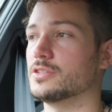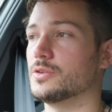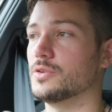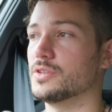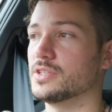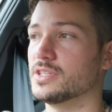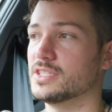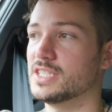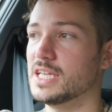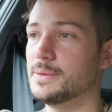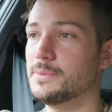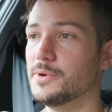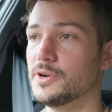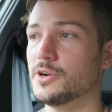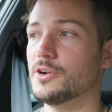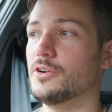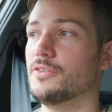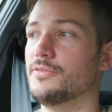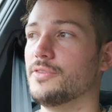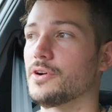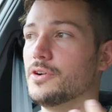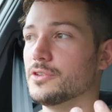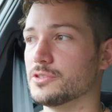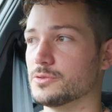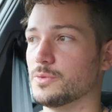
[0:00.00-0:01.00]
So it's a typical
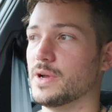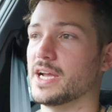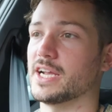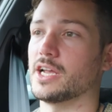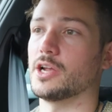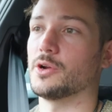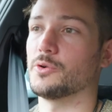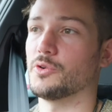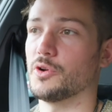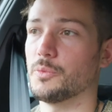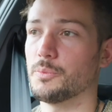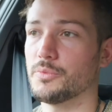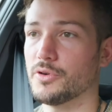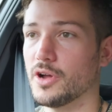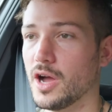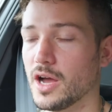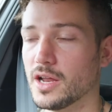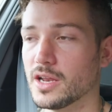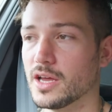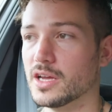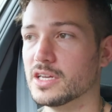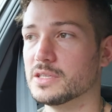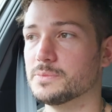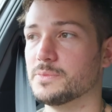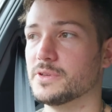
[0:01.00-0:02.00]
Volkswagen Group
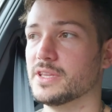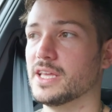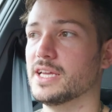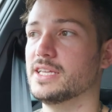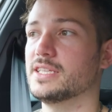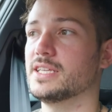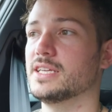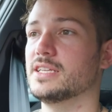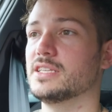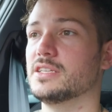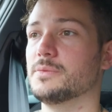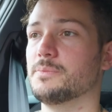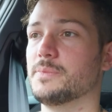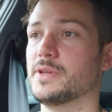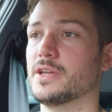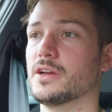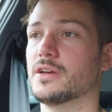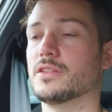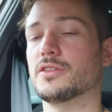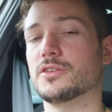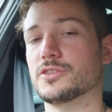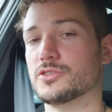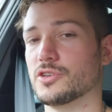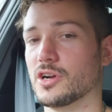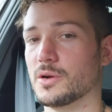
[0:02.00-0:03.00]
product, but they tend to be
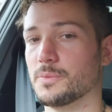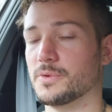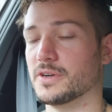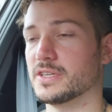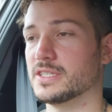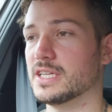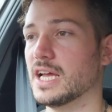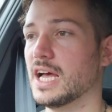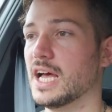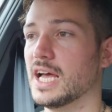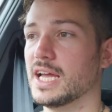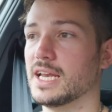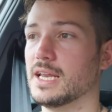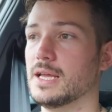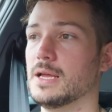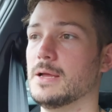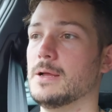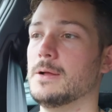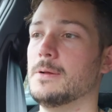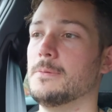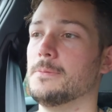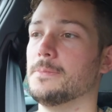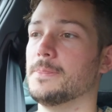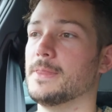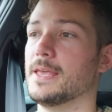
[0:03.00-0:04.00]
on the sharper side.
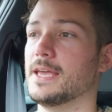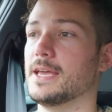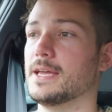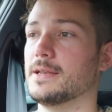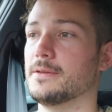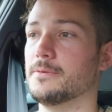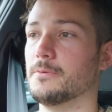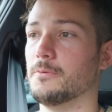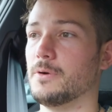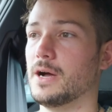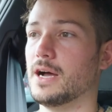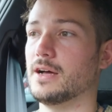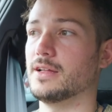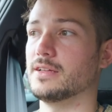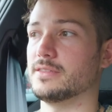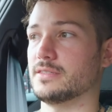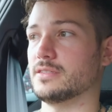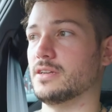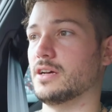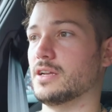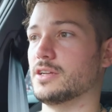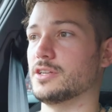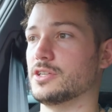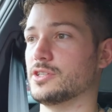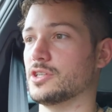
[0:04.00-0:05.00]
And while it's
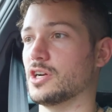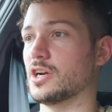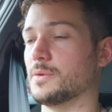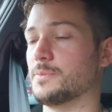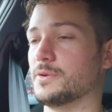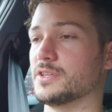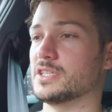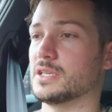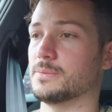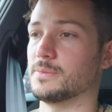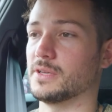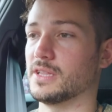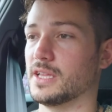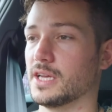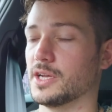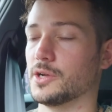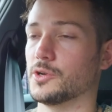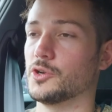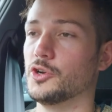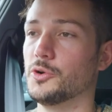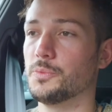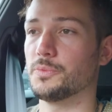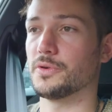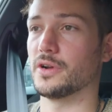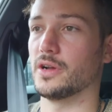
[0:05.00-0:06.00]
not as sharp as something like
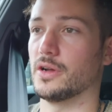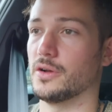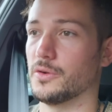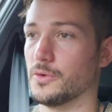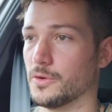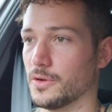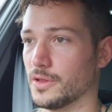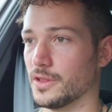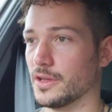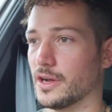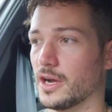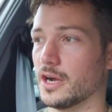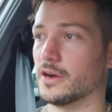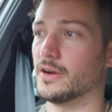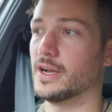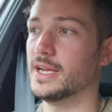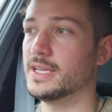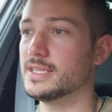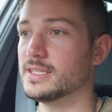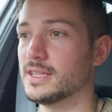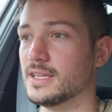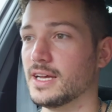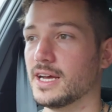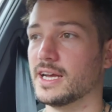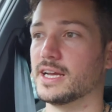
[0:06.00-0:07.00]
Cupra or the
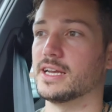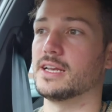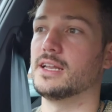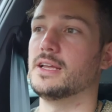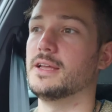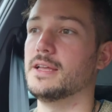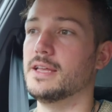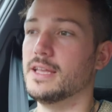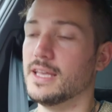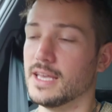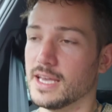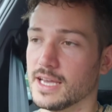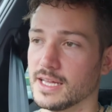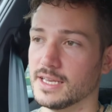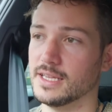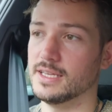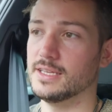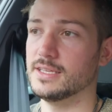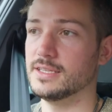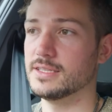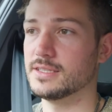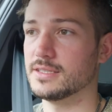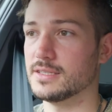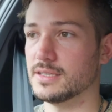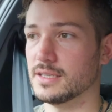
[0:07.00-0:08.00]
RS line, it
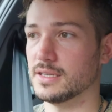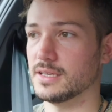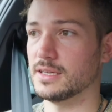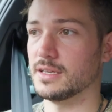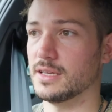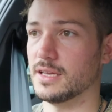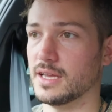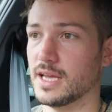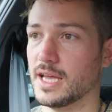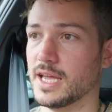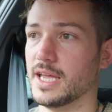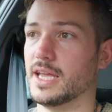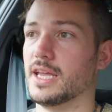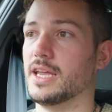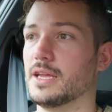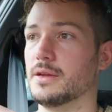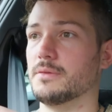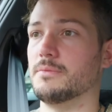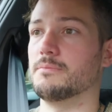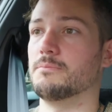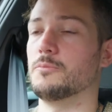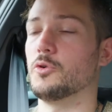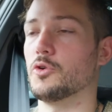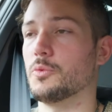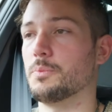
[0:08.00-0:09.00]
is a
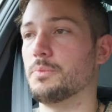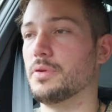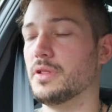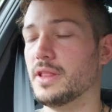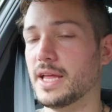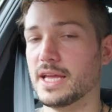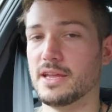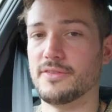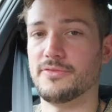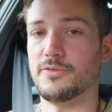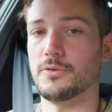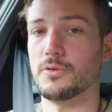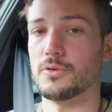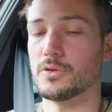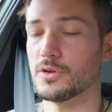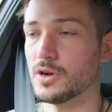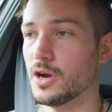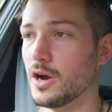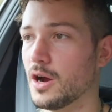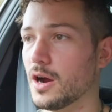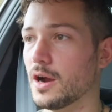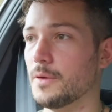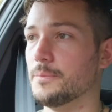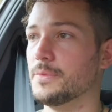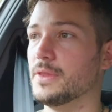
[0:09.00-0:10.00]
more playful
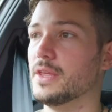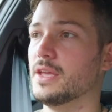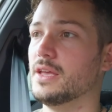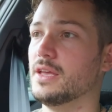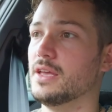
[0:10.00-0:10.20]
car.